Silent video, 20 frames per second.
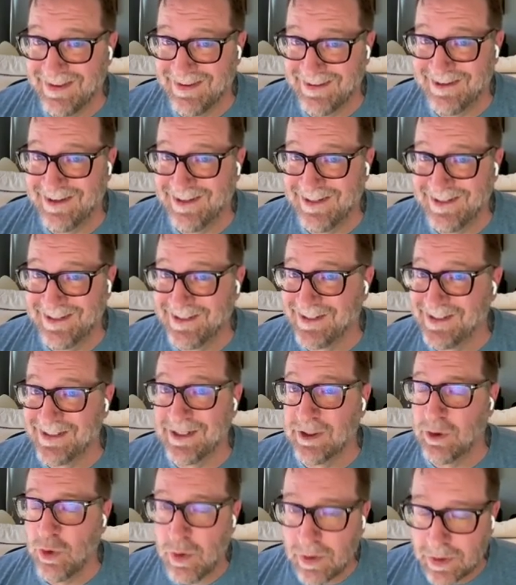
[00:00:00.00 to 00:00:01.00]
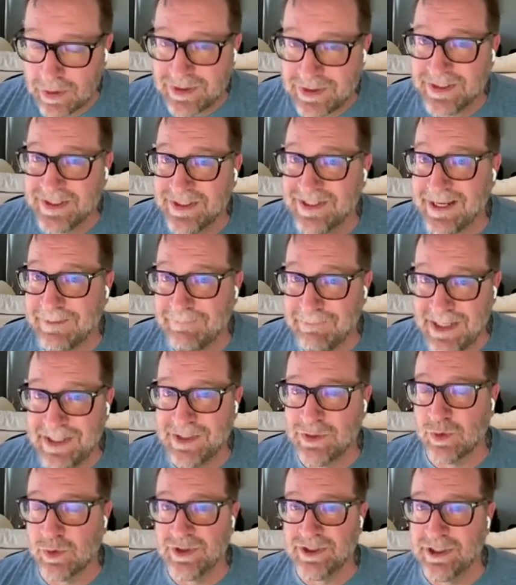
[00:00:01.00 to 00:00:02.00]
All right, this isn't a course, this is a
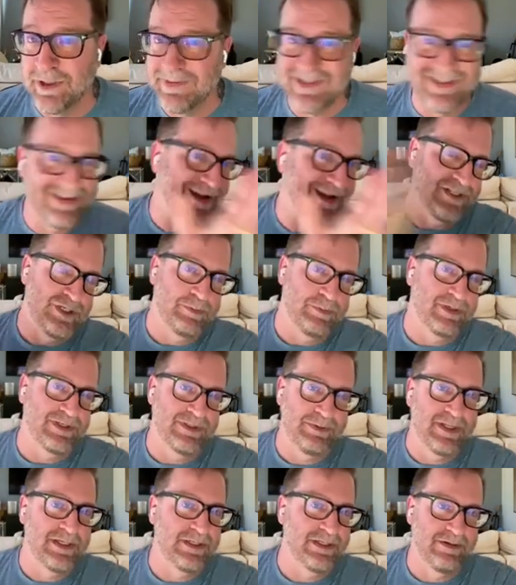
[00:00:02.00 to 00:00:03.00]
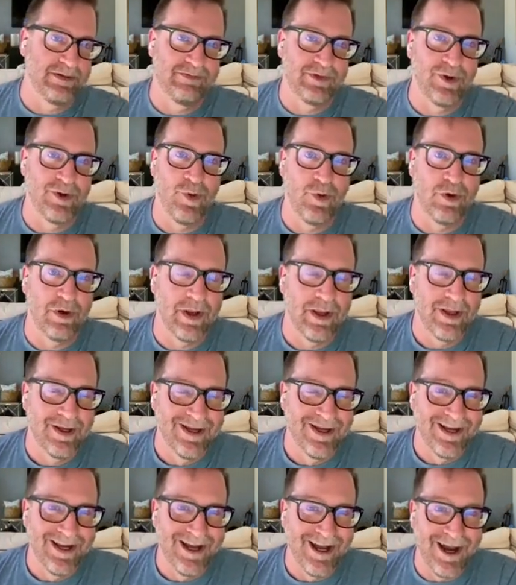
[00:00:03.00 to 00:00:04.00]
mentorship. It's not super expensive, don't worry.
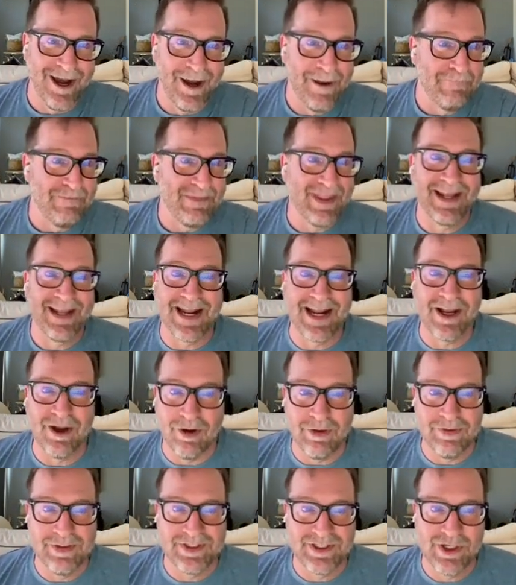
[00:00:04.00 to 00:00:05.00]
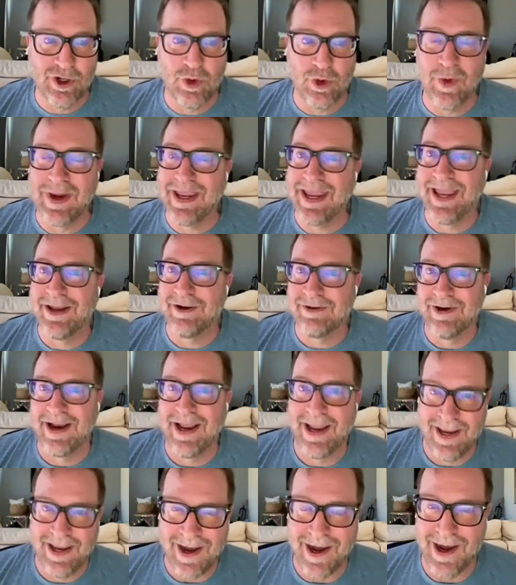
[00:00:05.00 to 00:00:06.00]
And I call this Creator
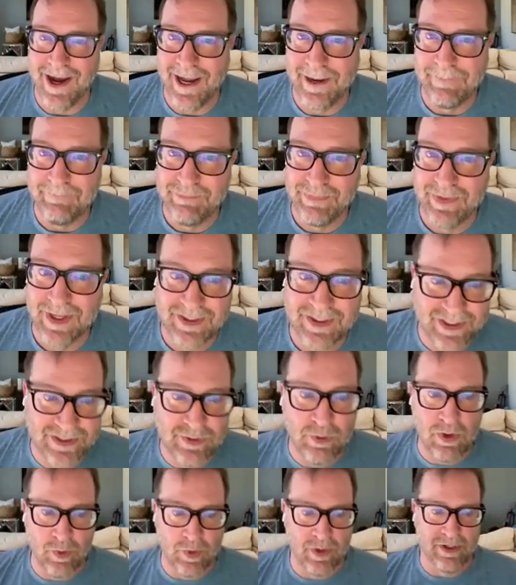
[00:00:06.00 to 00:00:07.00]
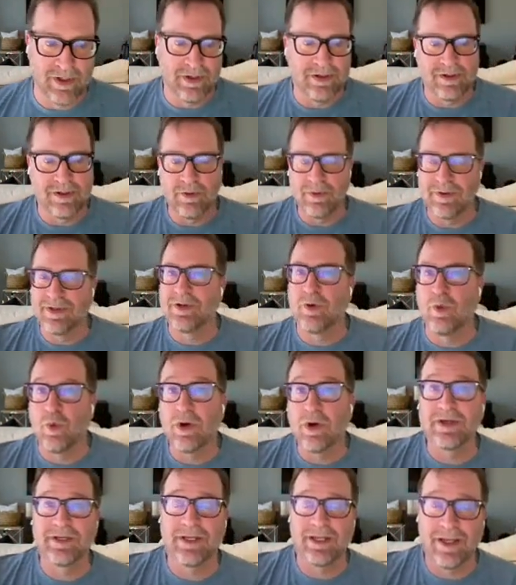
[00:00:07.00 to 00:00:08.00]
AI. And this is what we're going to do. We're going to
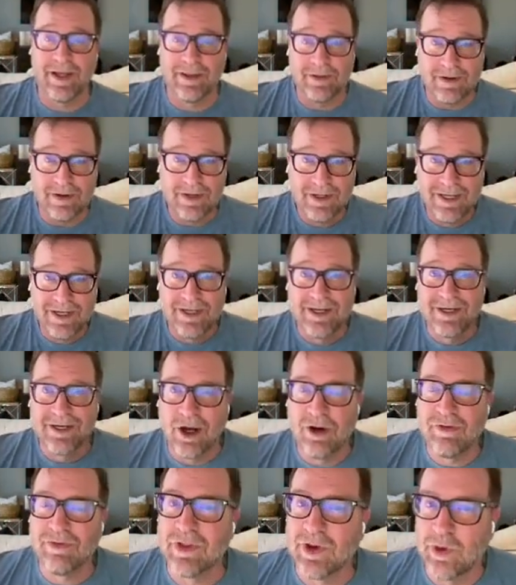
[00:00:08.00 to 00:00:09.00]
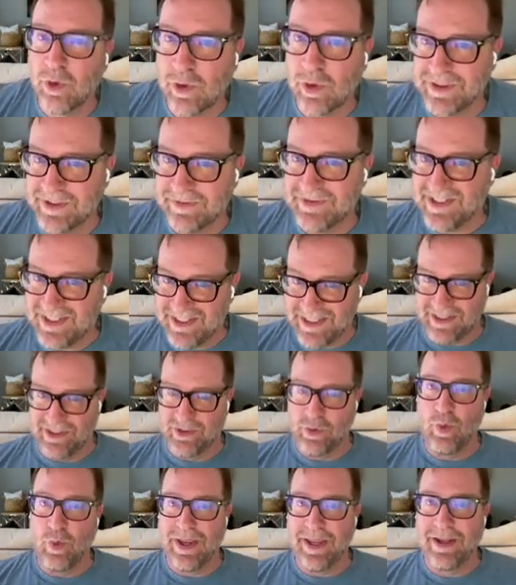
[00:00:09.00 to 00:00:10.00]
work together over the course of
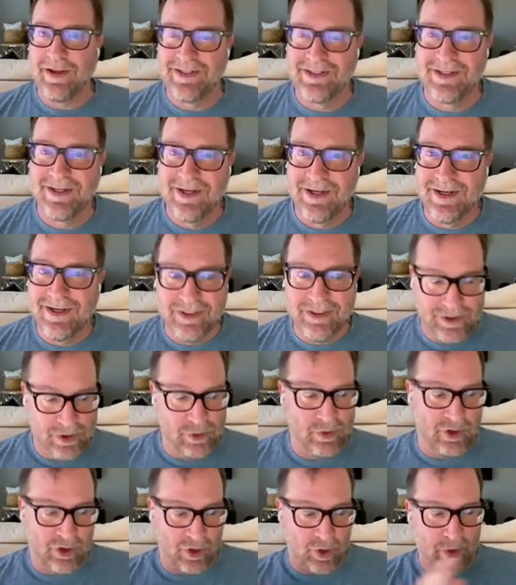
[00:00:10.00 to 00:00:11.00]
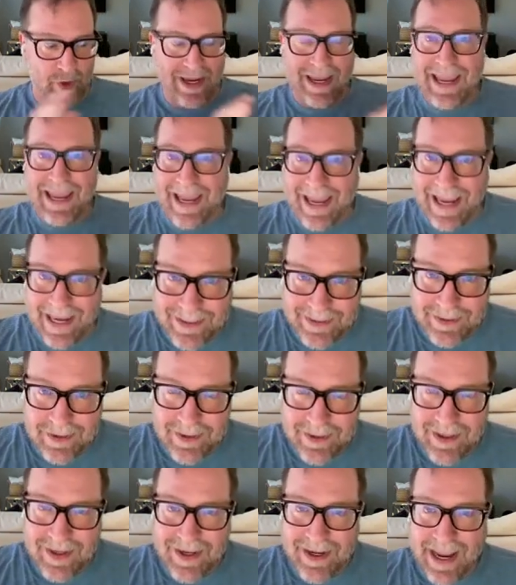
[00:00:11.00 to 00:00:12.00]
6 weeks to create
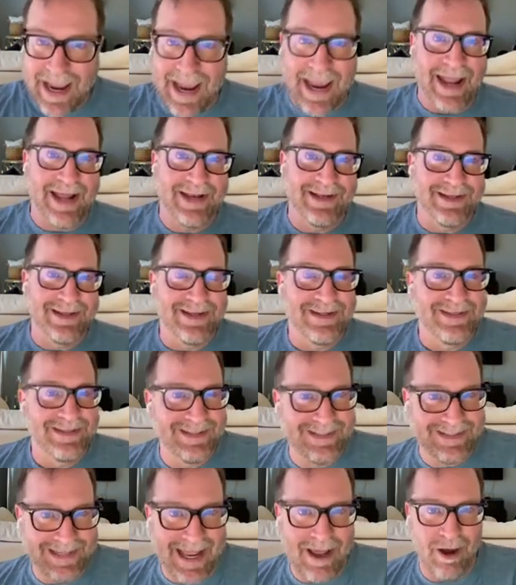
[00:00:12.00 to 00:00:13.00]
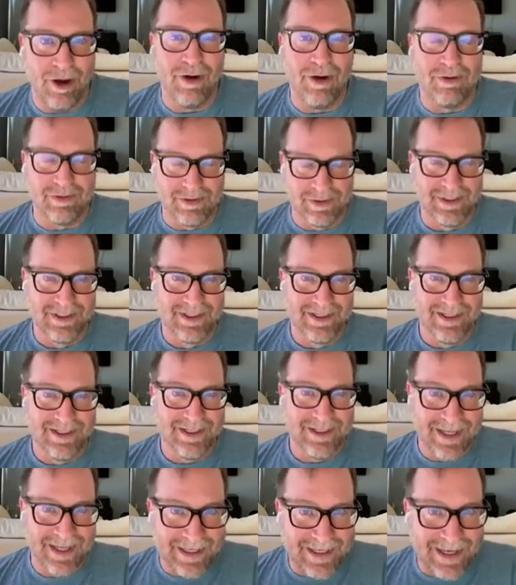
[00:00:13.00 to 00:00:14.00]
and sell
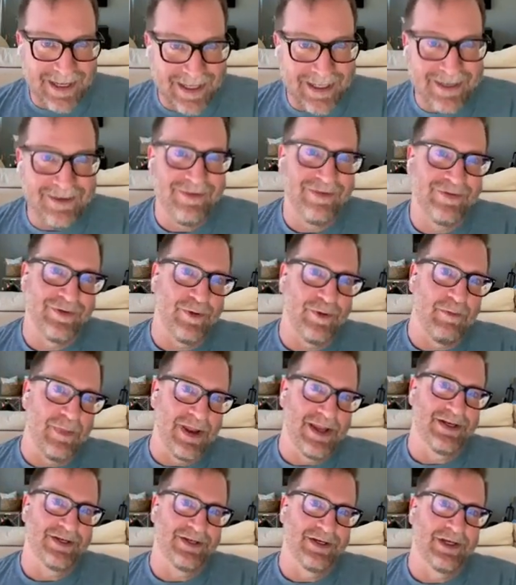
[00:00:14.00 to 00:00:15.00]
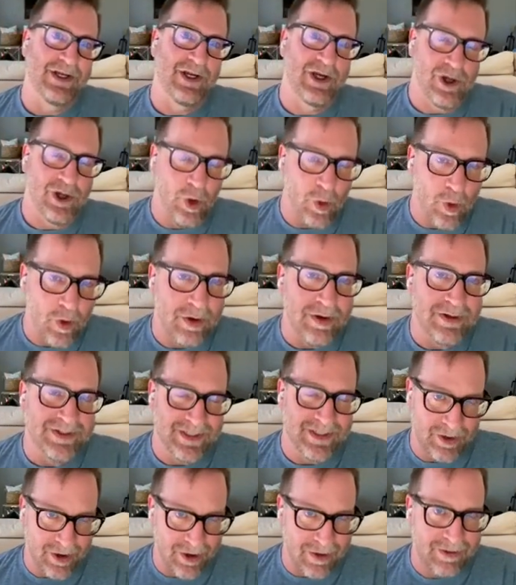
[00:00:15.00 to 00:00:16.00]
an information course,
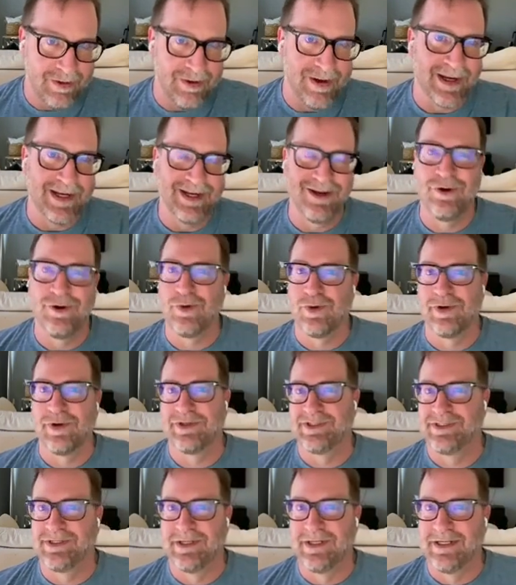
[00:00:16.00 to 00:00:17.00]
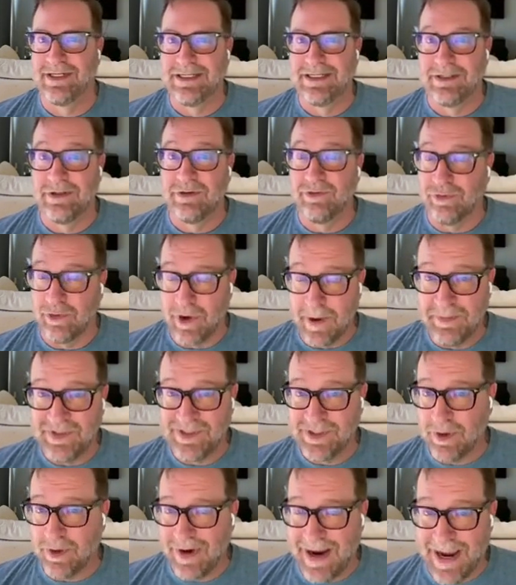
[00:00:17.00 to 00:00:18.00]
an online course from
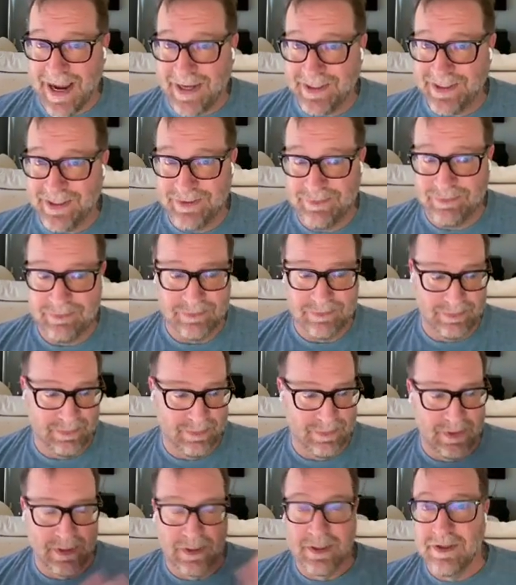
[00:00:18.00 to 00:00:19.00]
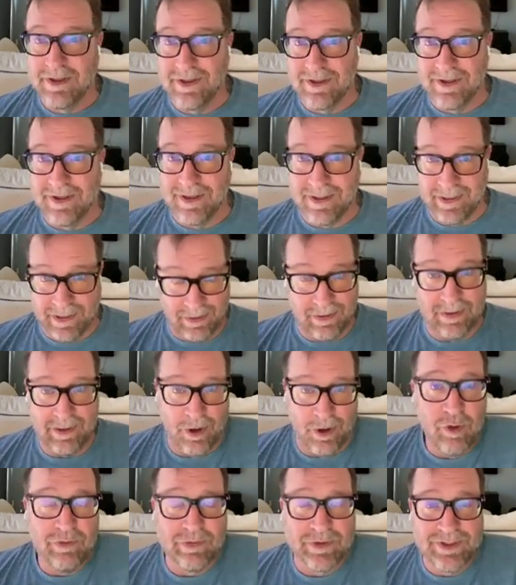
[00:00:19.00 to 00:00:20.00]
scratch
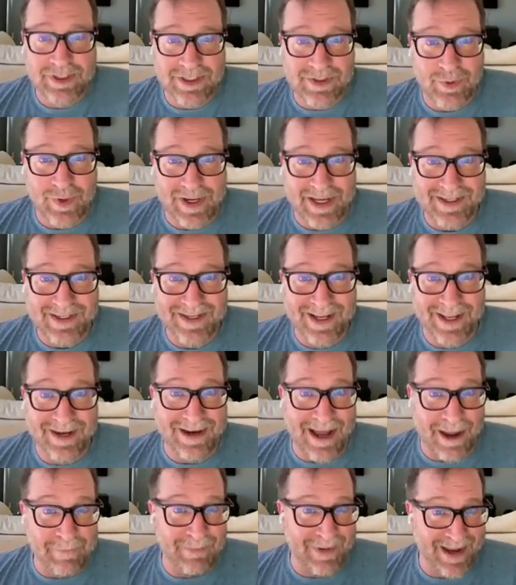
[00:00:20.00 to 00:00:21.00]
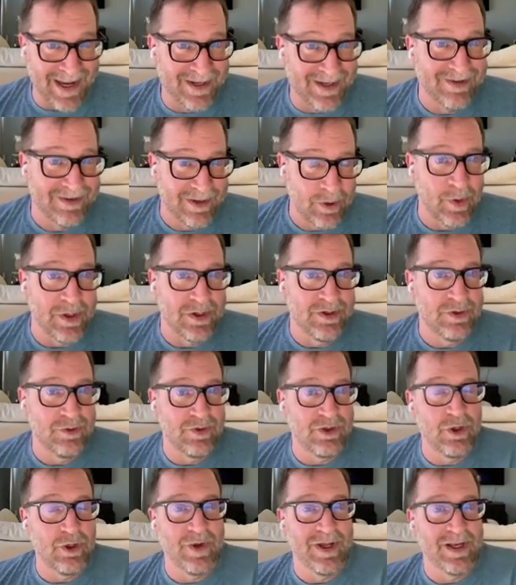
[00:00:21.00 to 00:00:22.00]
over 6 weeks. And I'm actually going to
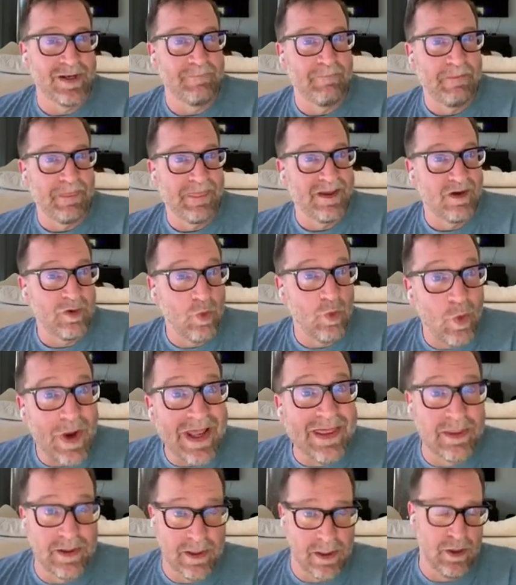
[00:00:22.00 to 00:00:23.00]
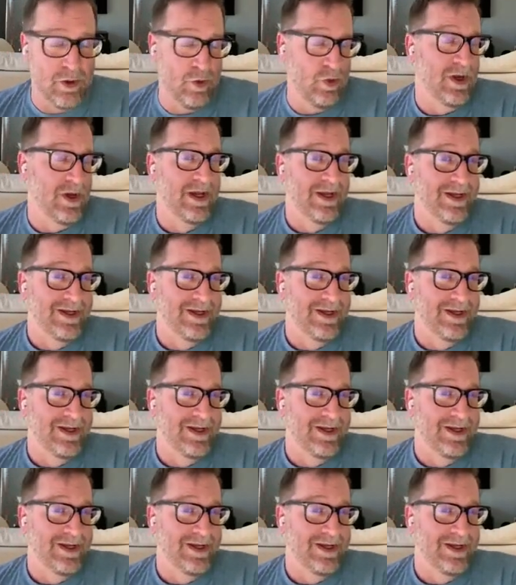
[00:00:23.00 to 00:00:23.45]
do it with you.